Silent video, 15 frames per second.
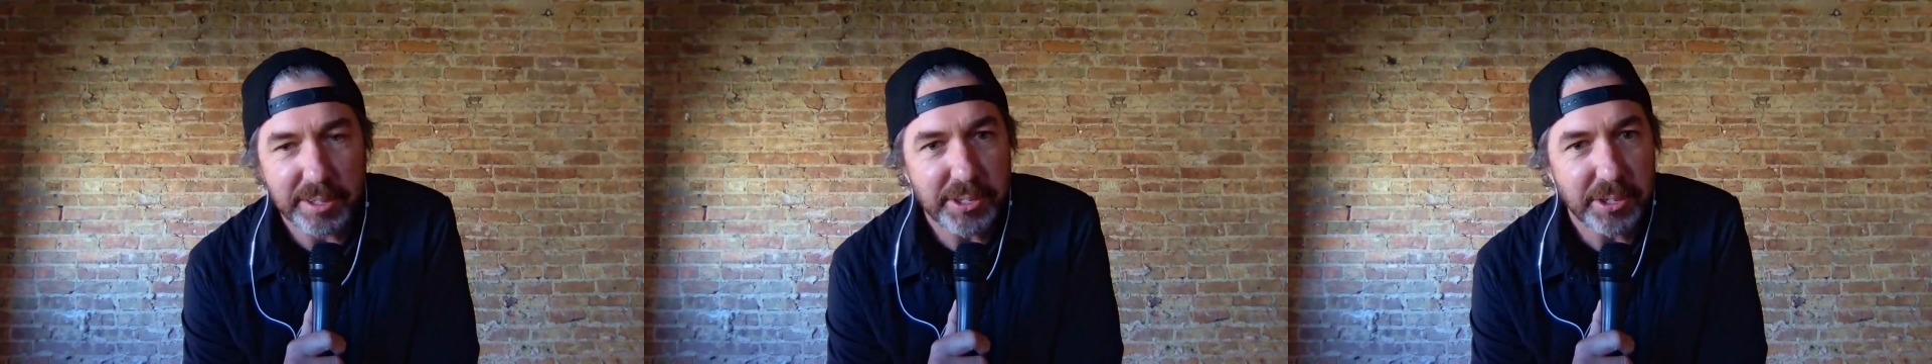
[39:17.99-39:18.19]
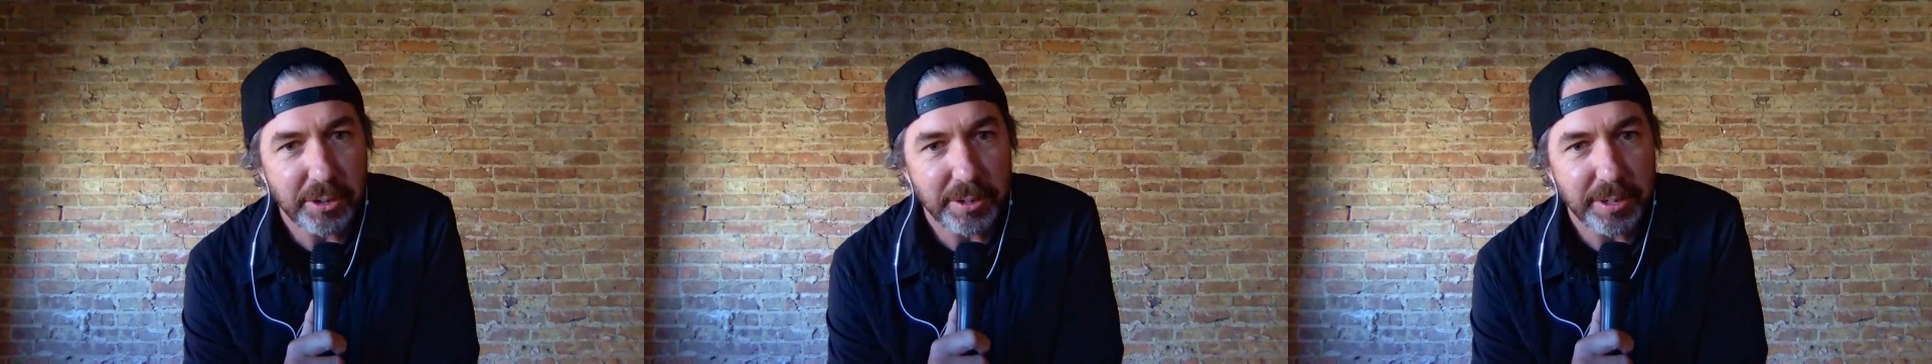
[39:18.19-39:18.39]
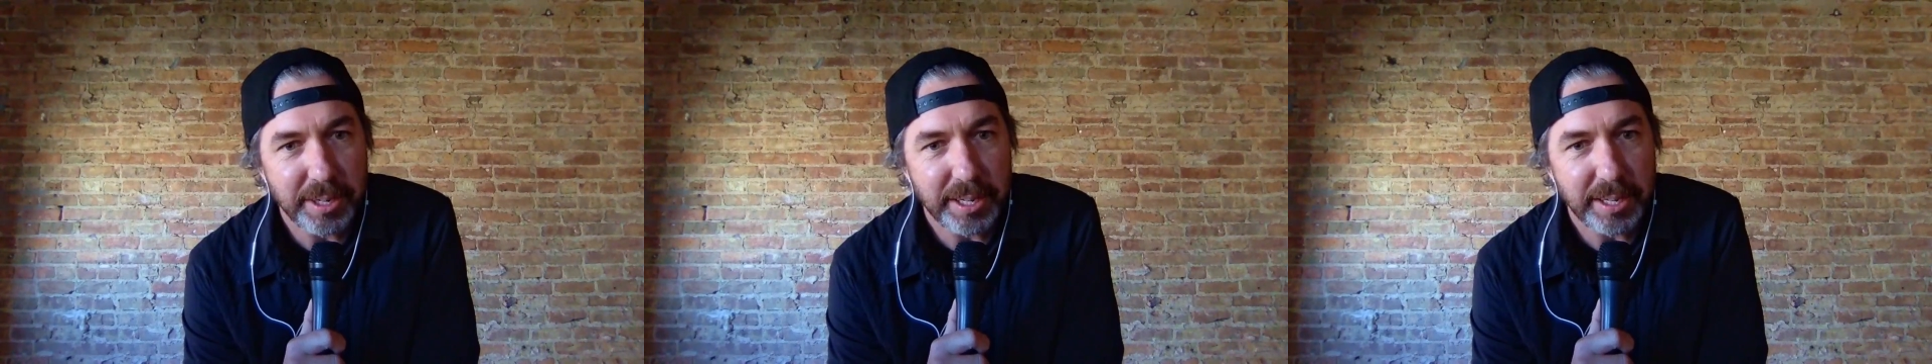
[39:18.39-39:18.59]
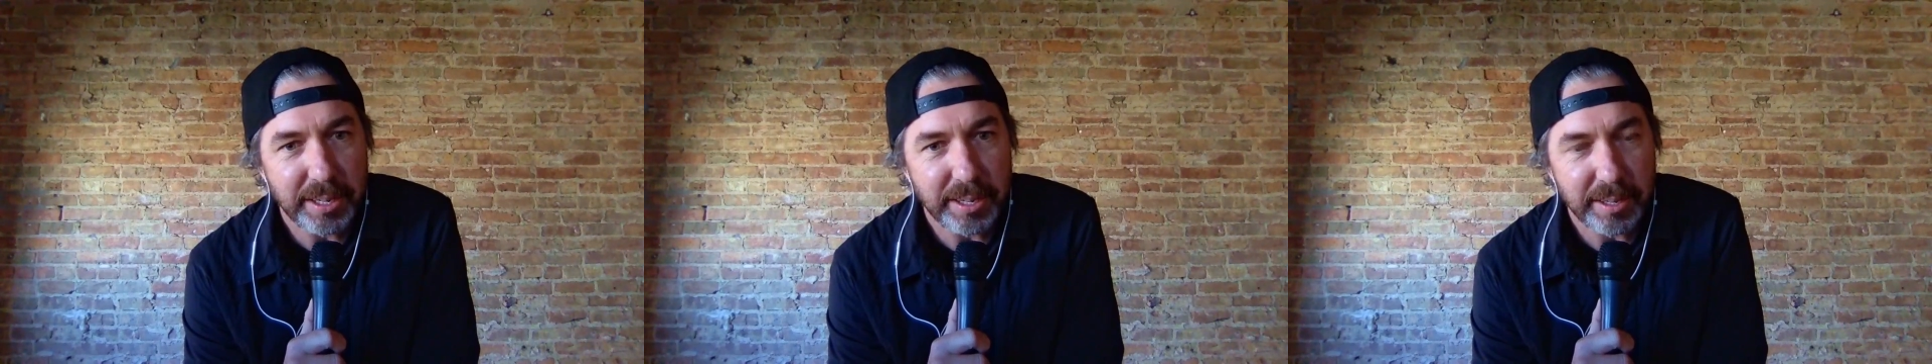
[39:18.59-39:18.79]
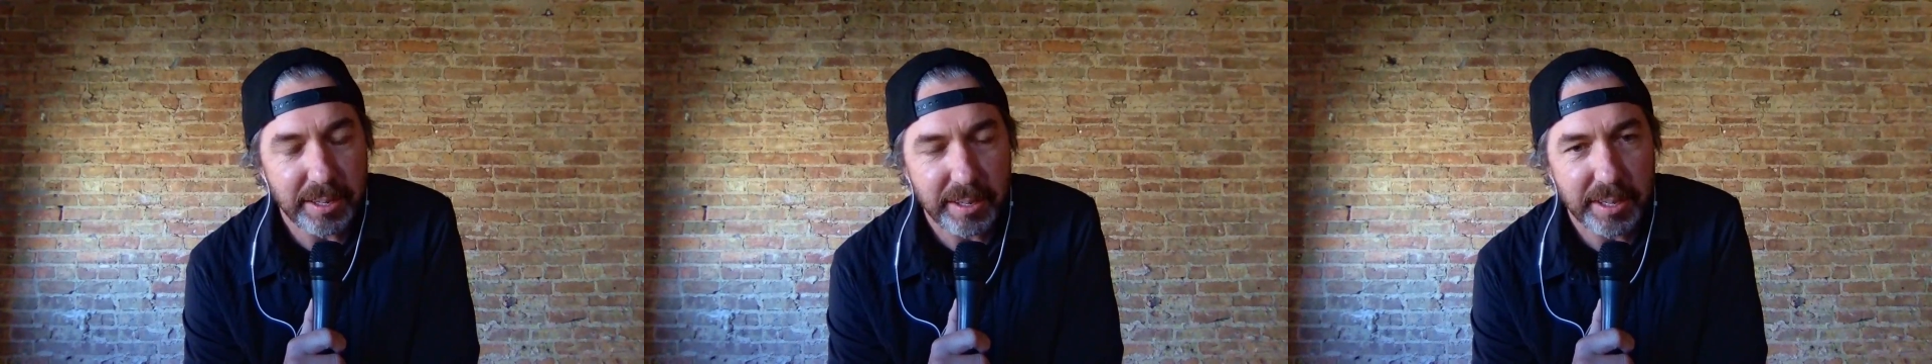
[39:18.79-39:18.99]
and
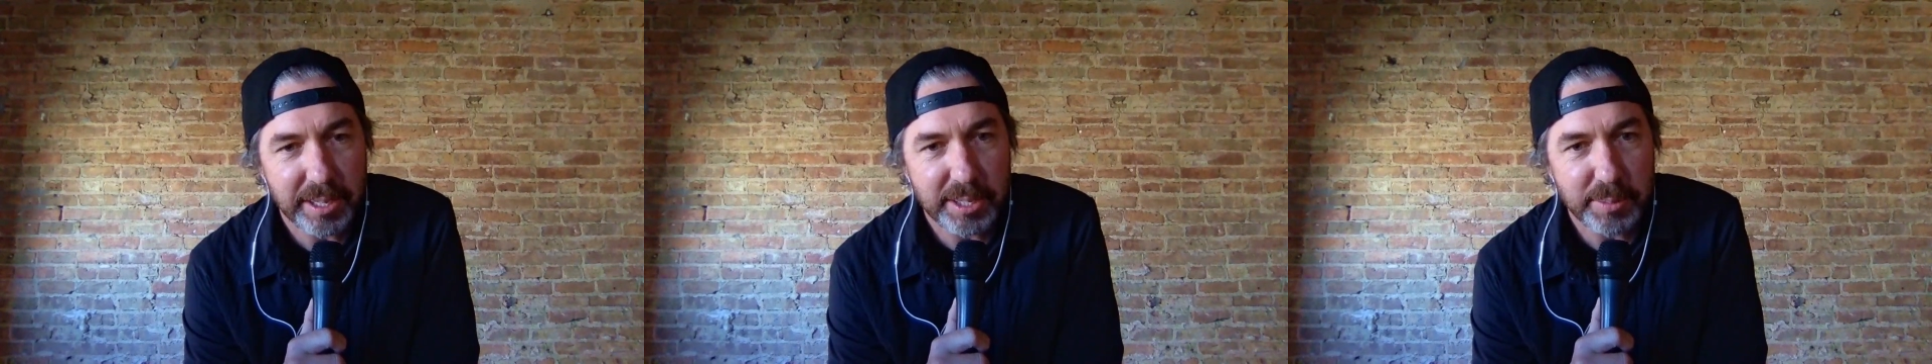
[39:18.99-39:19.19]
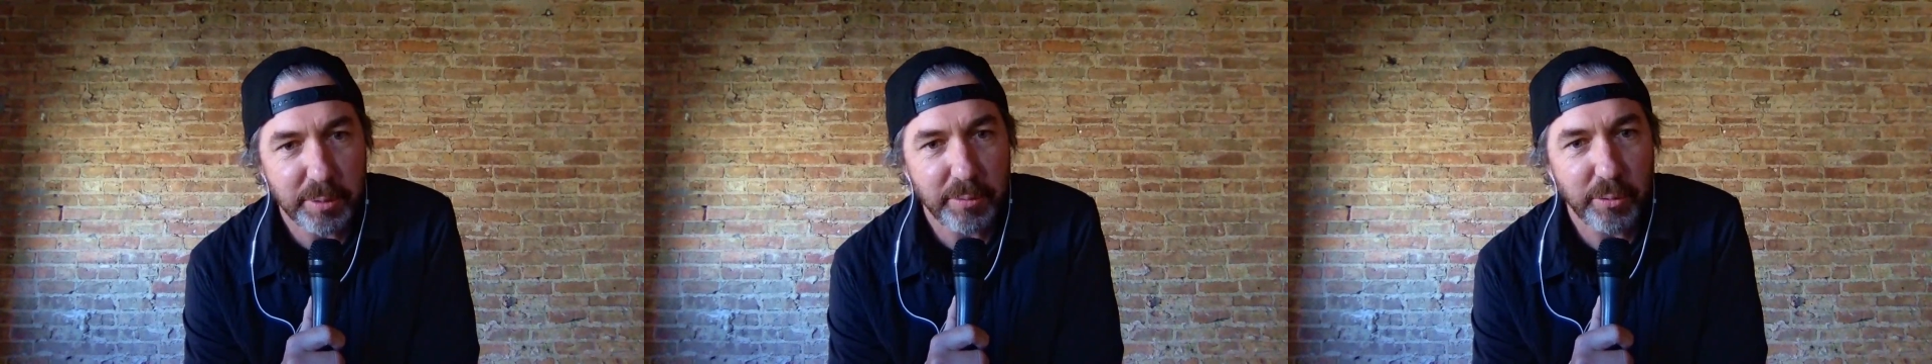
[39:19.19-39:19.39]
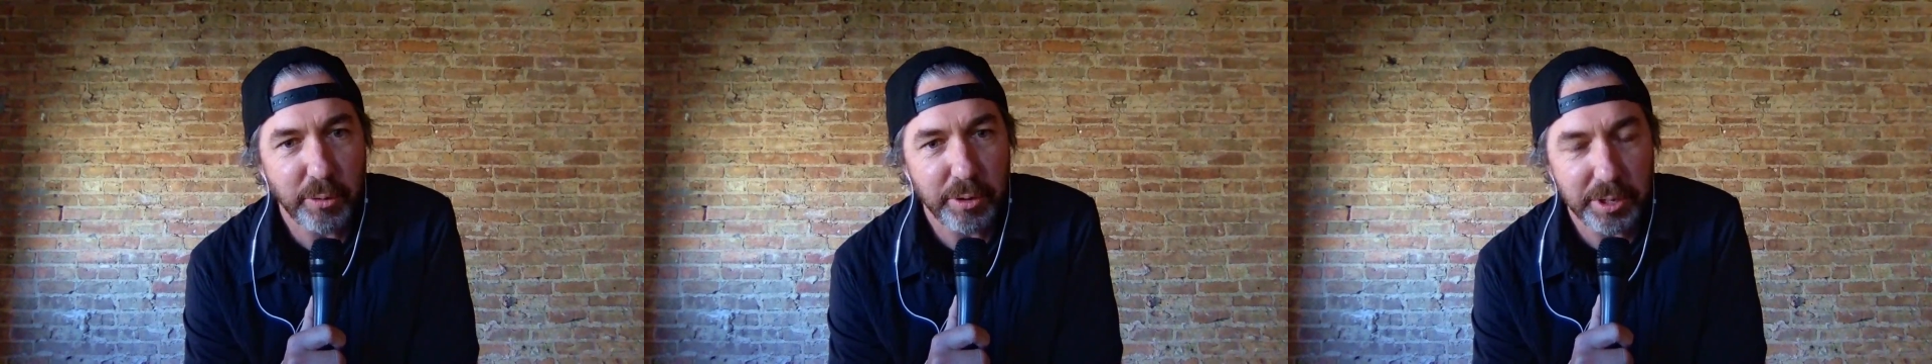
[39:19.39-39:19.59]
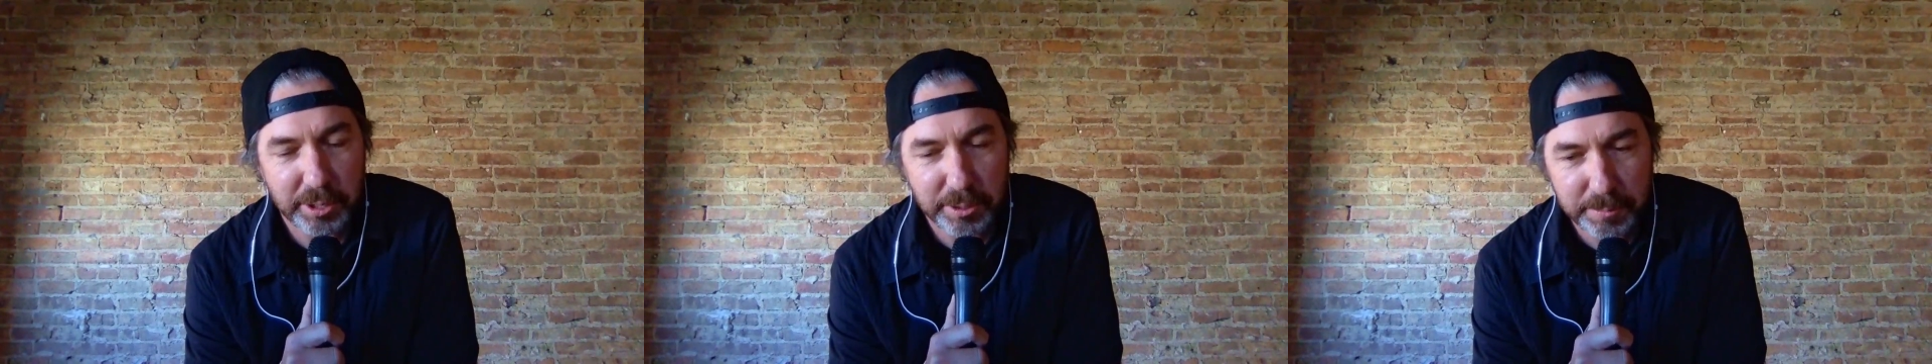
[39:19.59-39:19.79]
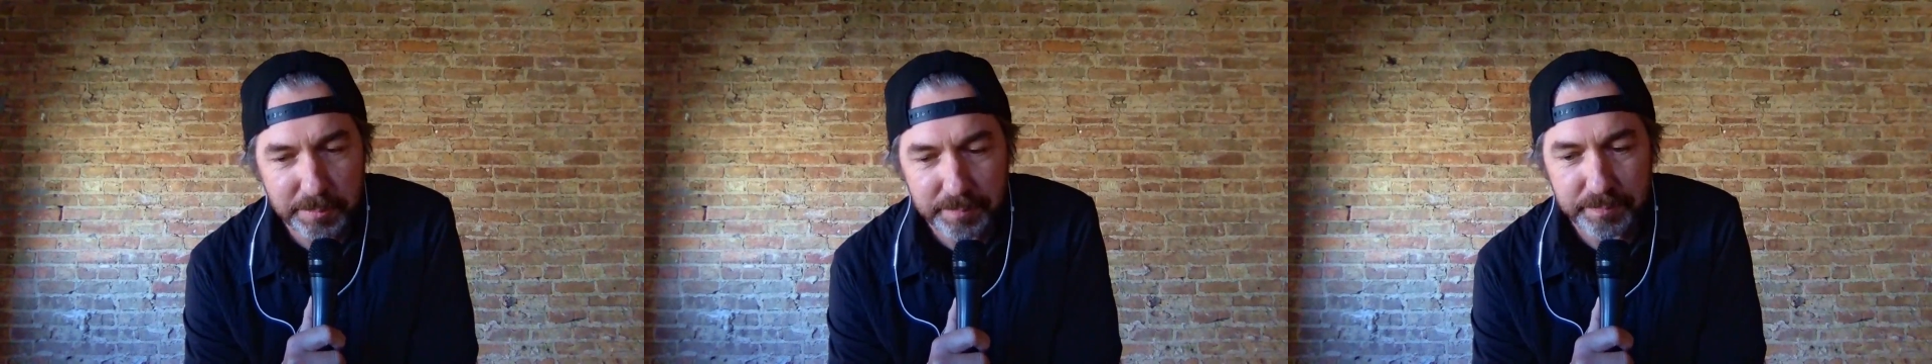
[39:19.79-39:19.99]
uncertainty is
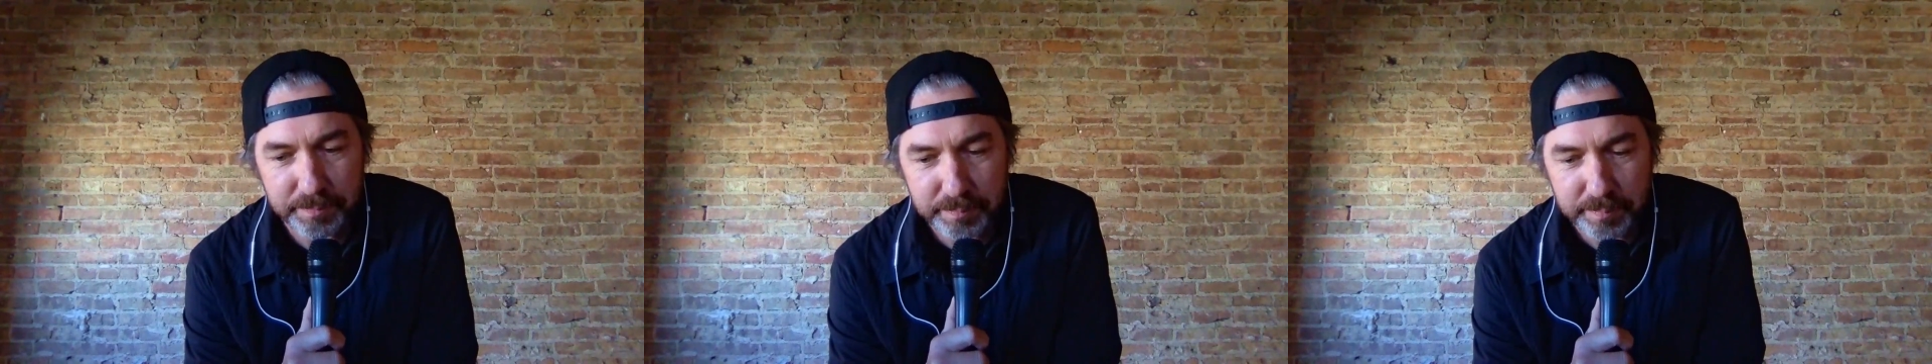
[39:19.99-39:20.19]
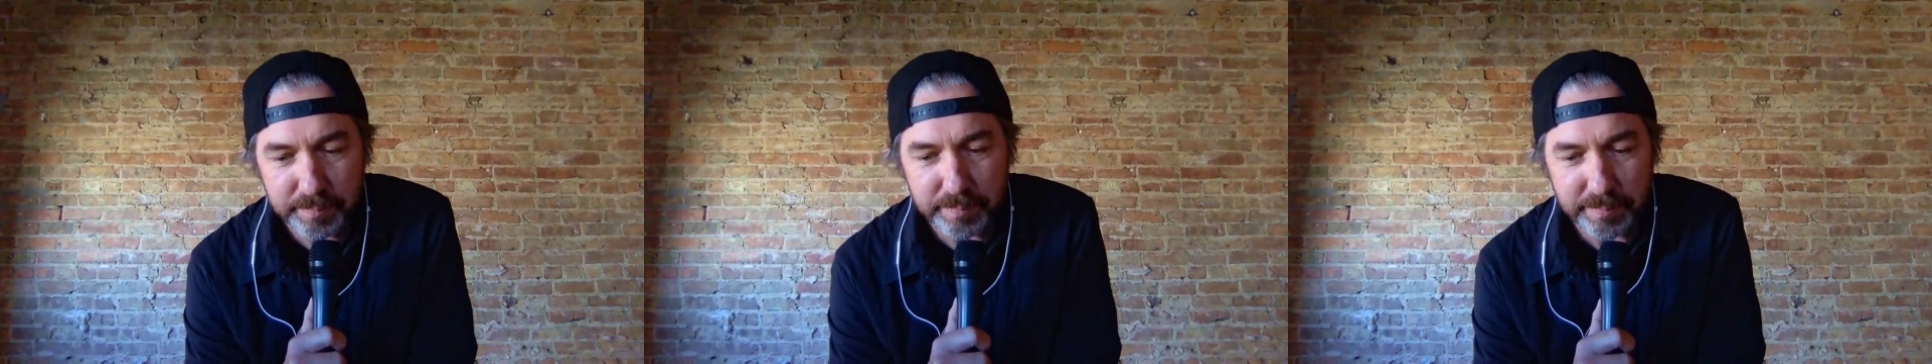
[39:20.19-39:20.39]
before you,